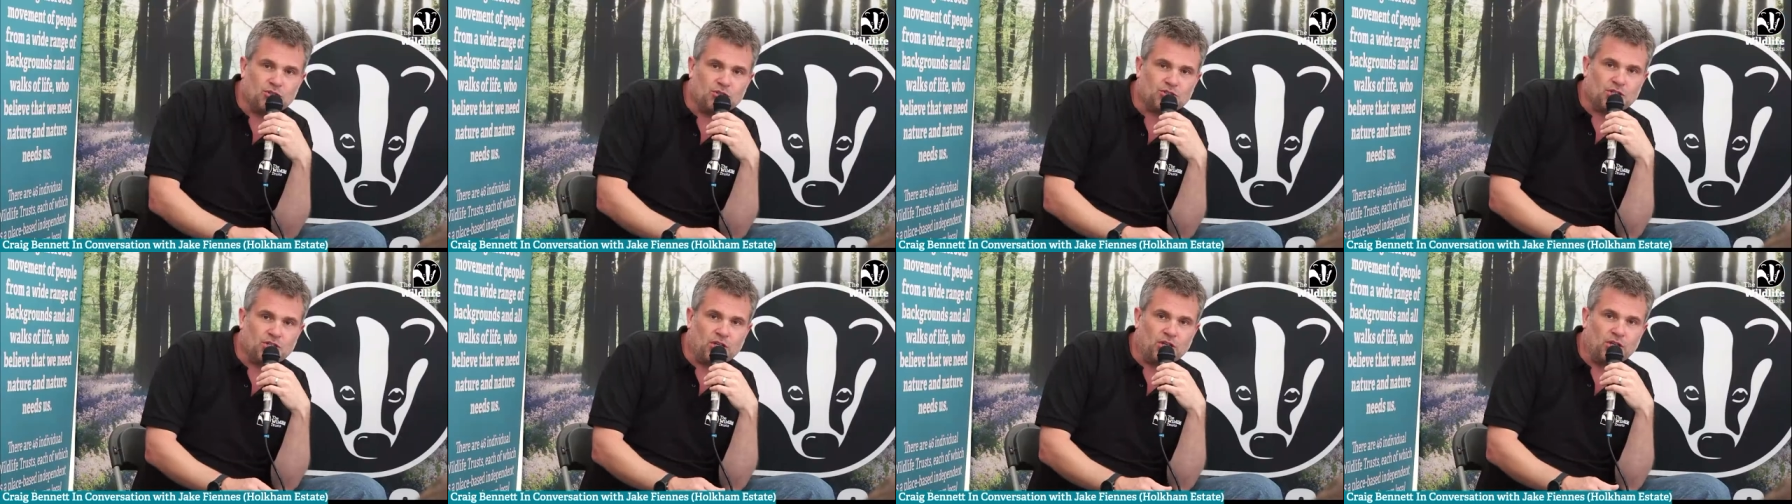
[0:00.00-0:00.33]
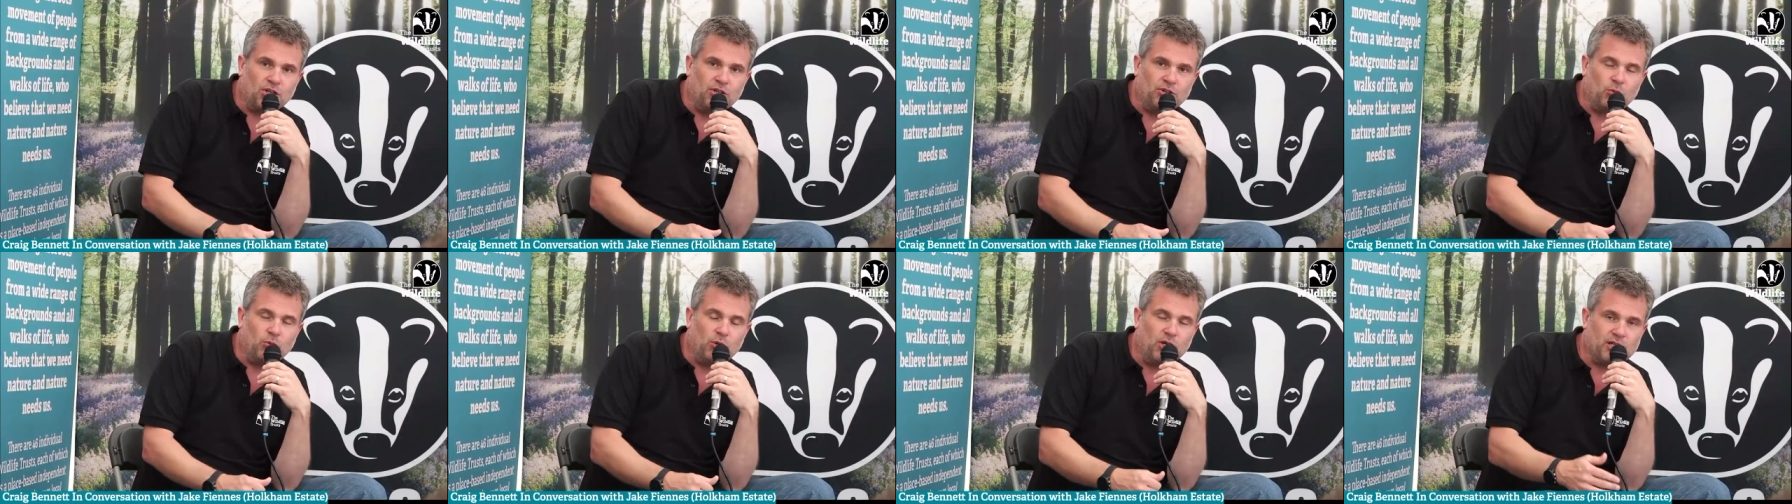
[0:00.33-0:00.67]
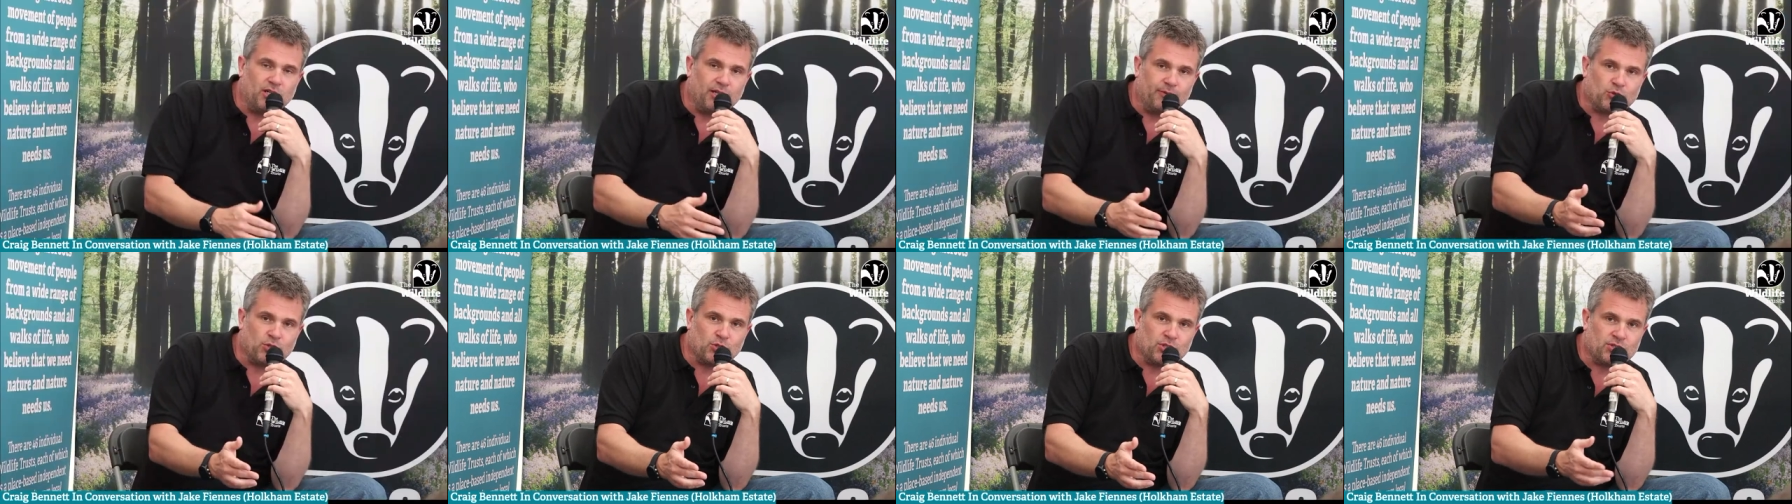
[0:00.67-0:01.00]
watching on the
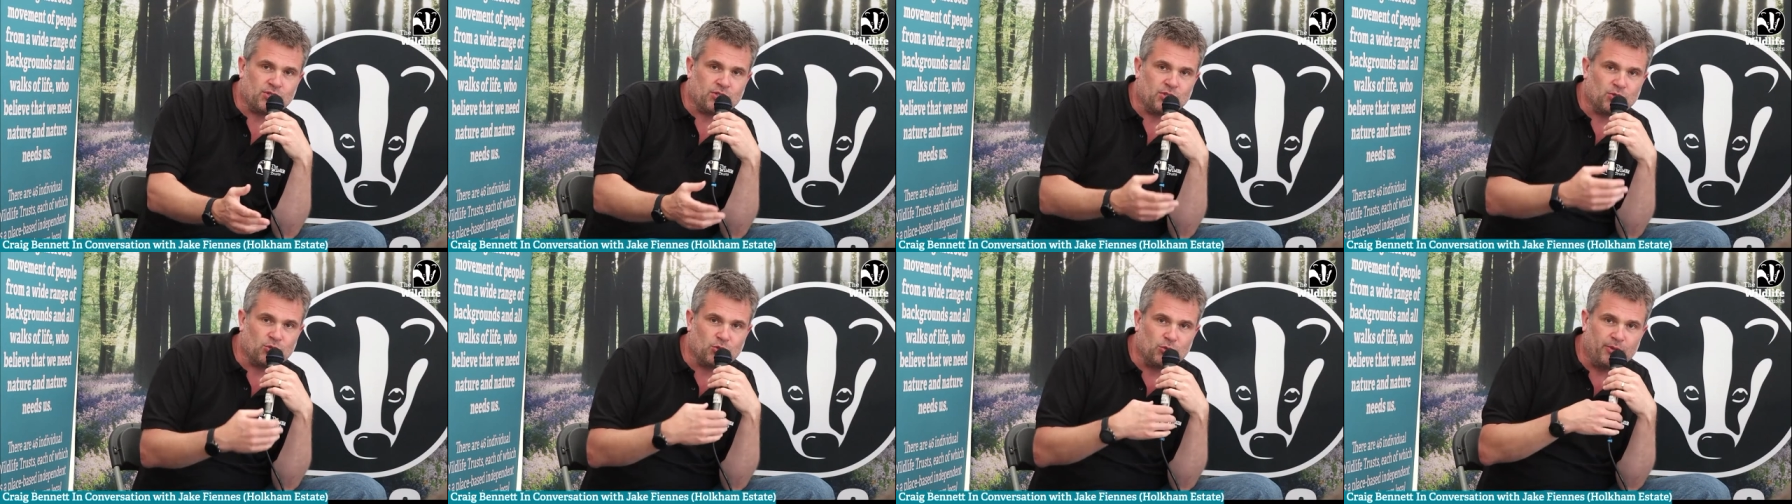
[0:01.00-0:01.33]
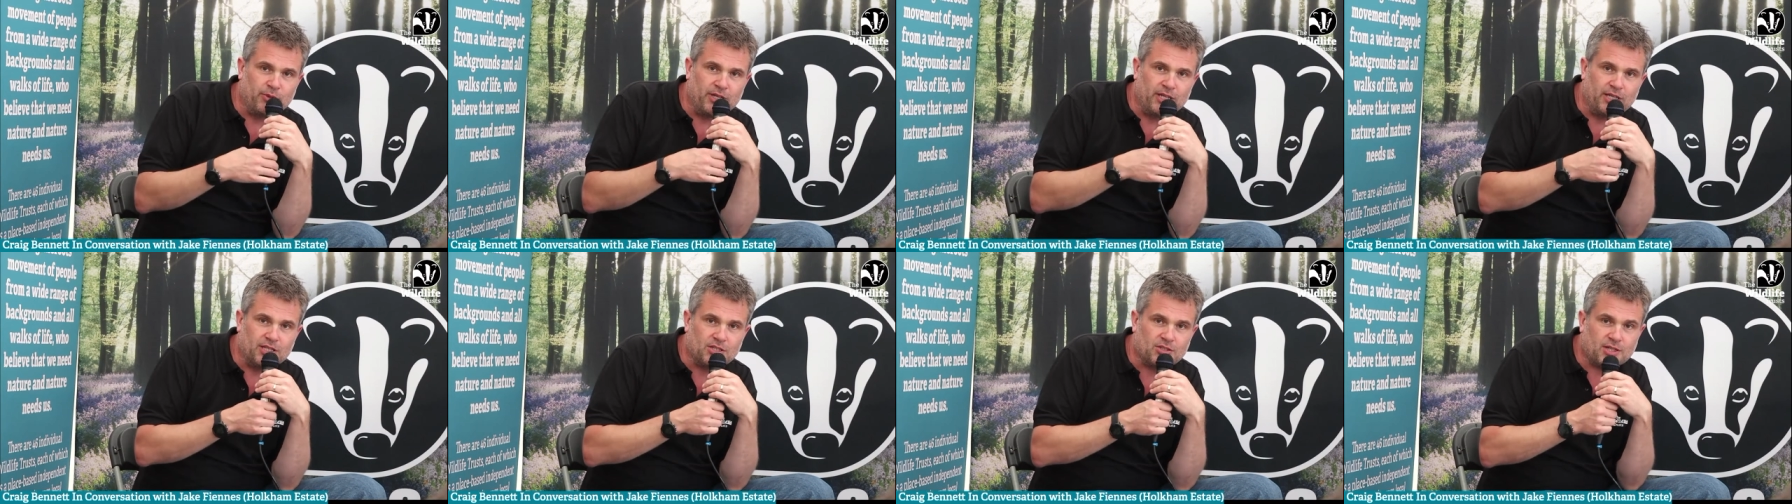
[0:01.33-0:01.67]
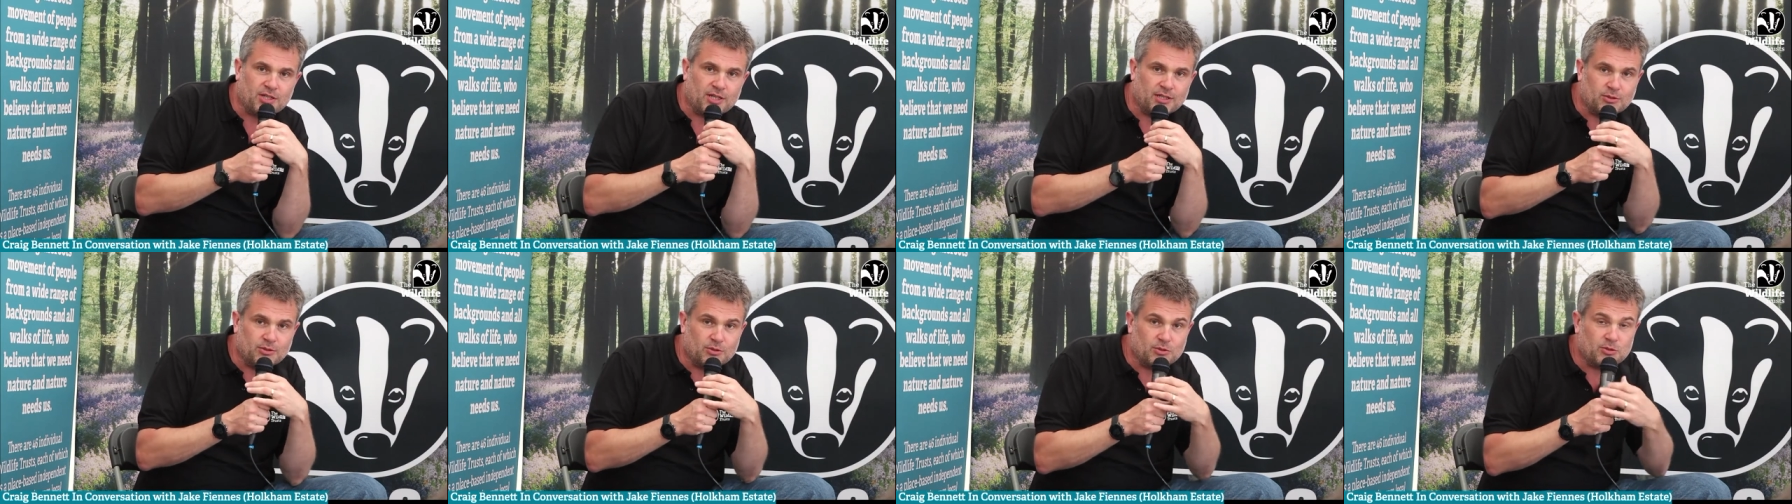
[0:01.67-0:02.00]
Wildlife Trust social media
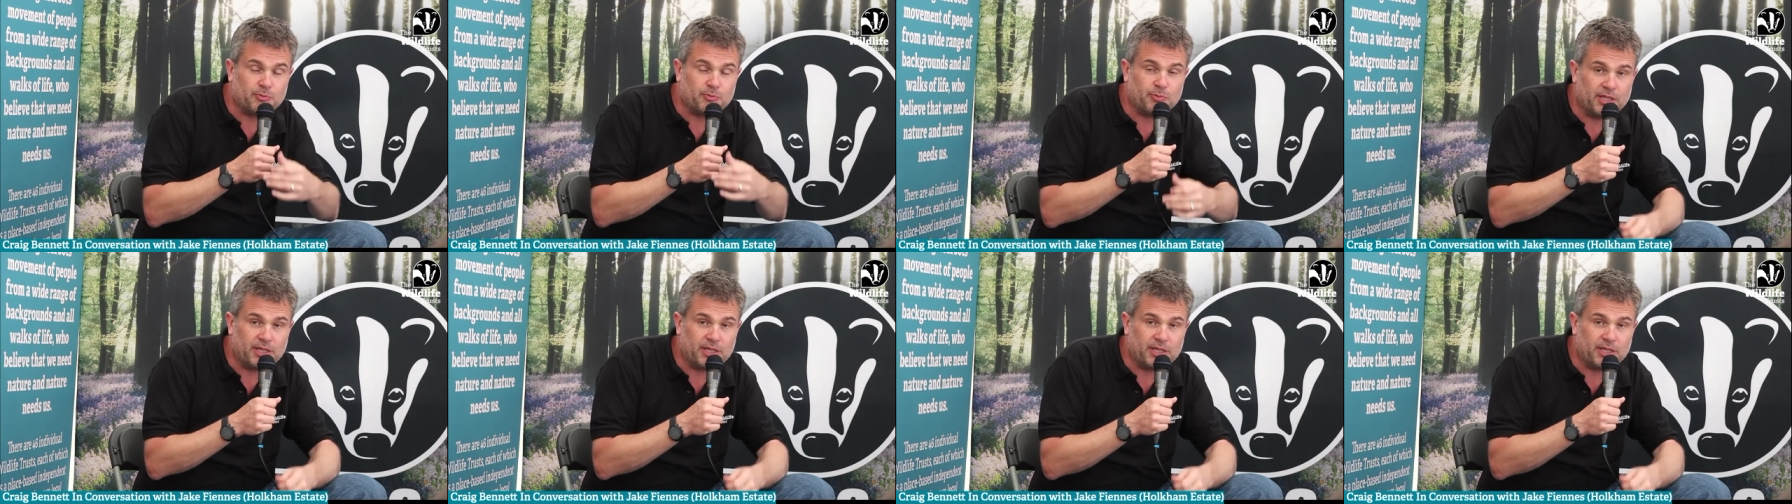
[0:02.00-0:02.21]
channels,